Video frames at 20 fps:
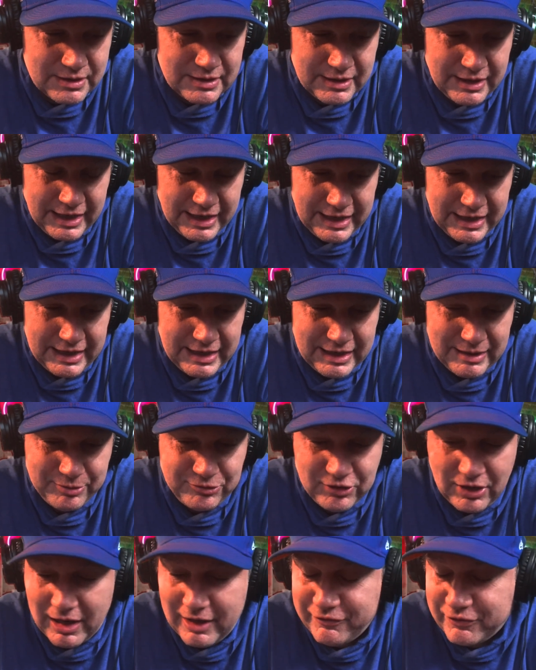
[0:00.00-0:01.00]
And I'm
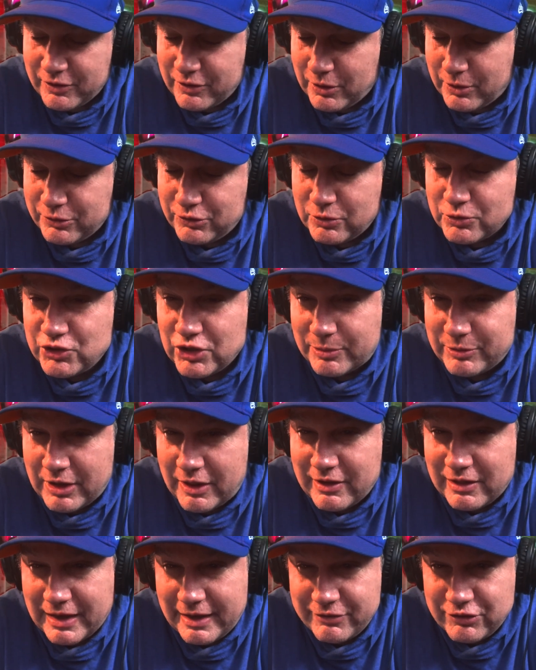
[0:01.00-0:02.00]
sorry for those who jumped on
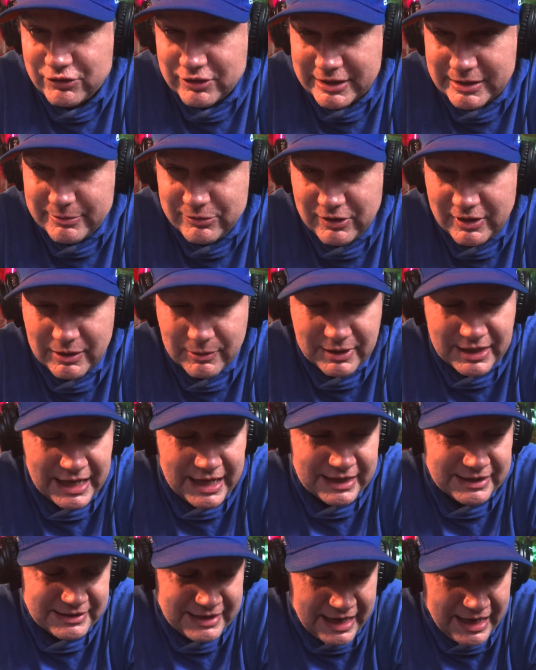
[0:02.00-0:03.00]
the live streams and they were
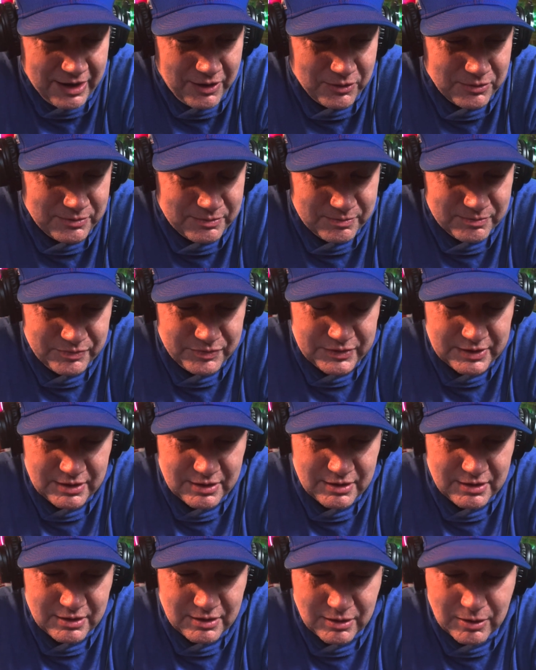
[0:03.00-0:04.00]
knocked down.
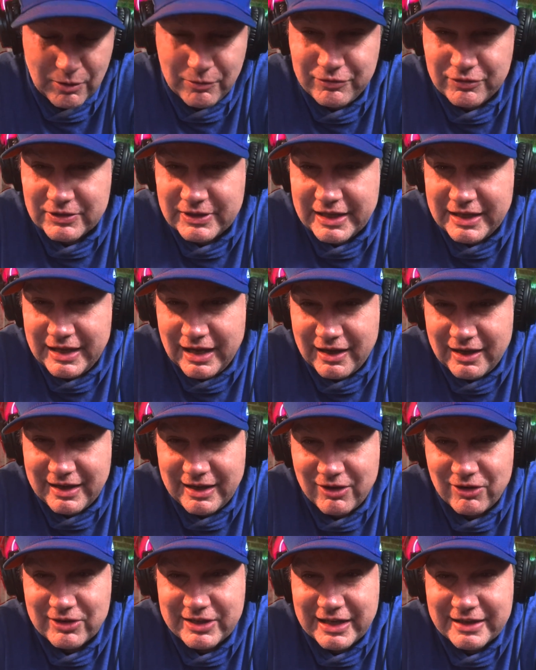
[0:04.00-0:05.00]
Hopefully uh,
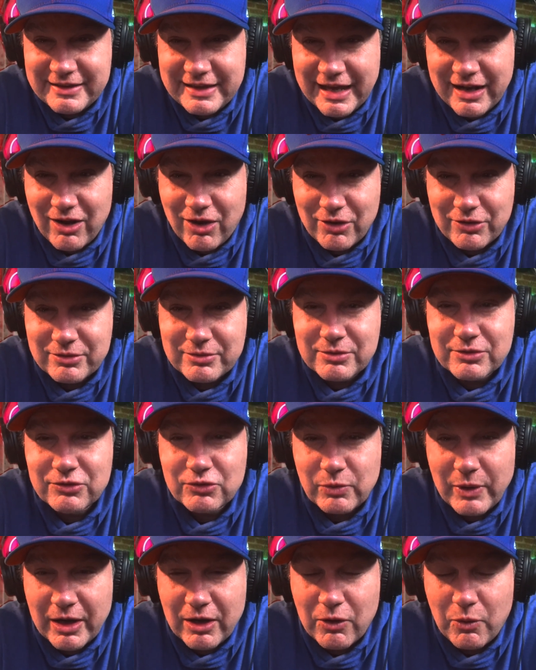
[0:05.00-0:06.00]
I'll get that all
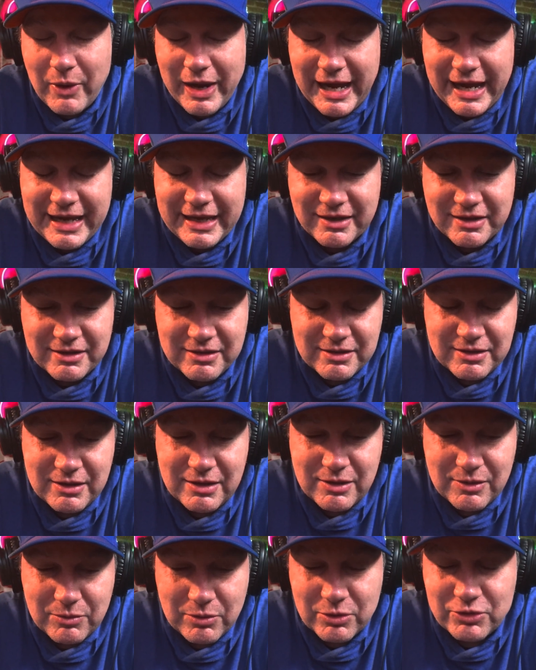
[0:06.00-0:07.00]
squared away and
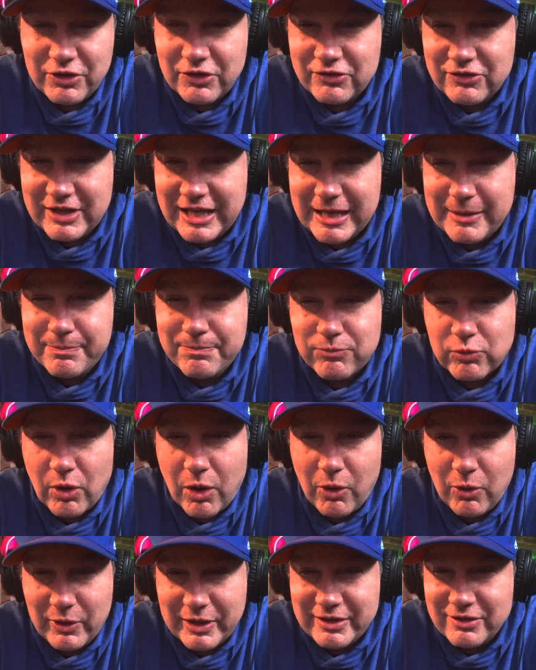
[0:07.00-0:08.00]
we'll just keep
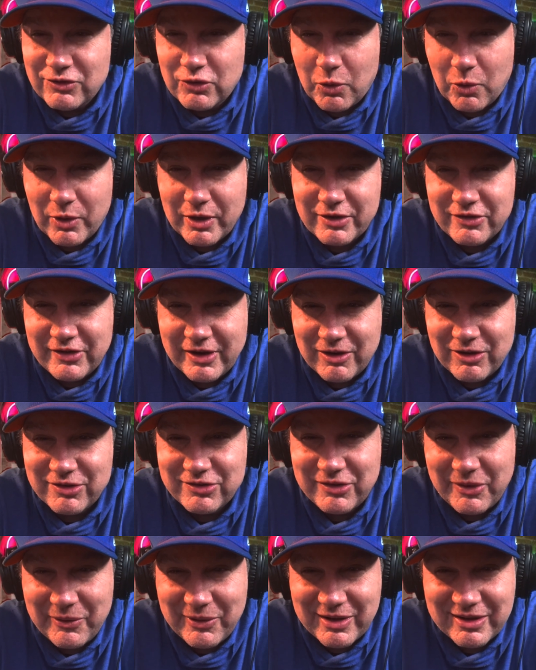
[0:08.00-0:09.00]
rolling towards
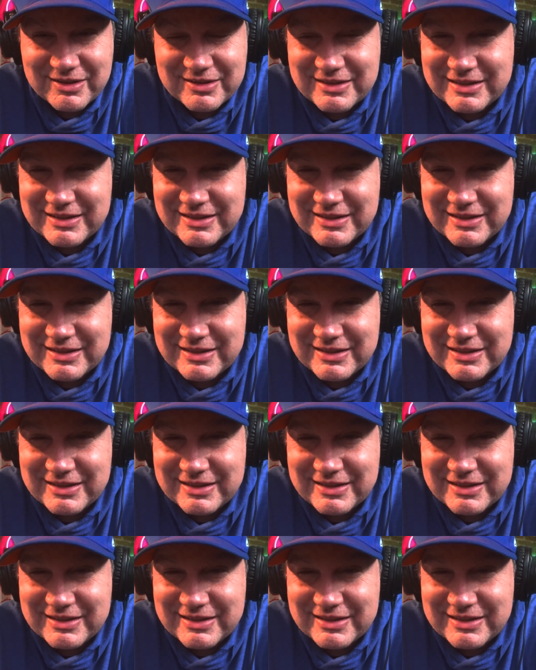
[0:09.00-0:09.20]
Arizona.